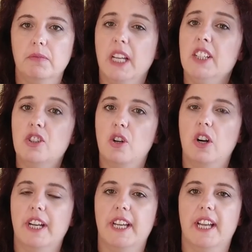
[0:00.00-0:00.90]

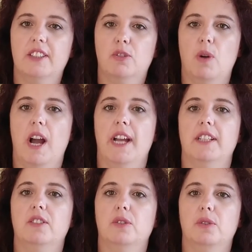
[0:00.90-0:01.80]
enjoy and try
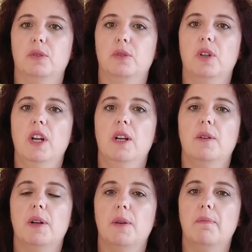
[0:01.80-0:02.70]
to
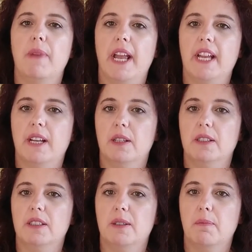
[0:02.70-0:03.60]
make
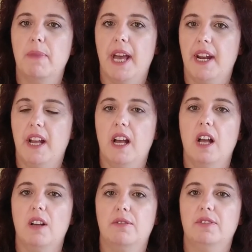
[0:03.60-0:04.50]
the better
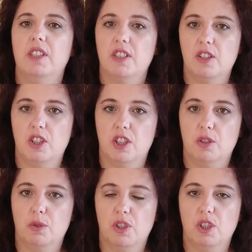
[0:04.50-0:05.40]
of this
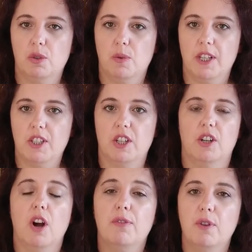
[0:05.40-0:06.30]
situation.
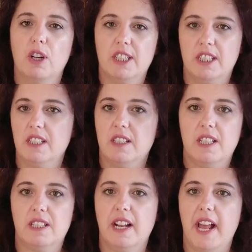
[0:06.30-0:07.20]
Of course, this
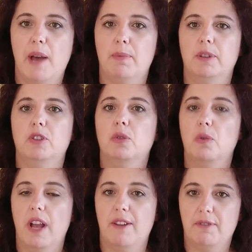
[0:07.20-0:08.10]
doesn't happen
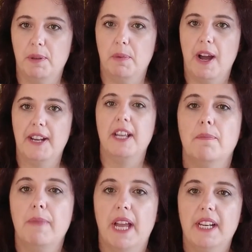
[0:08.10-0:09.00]
to everybody.
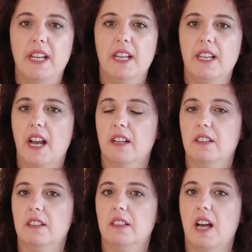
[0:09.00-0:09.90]
Many
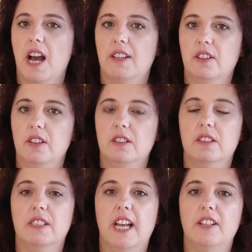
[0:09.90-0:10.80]
young adults,
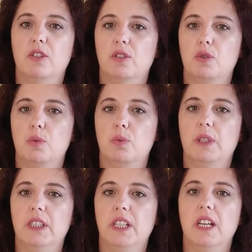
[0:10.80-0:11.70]
they don't
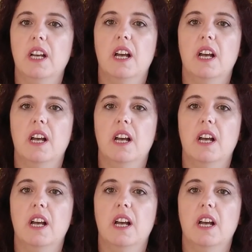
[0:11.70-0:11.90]
really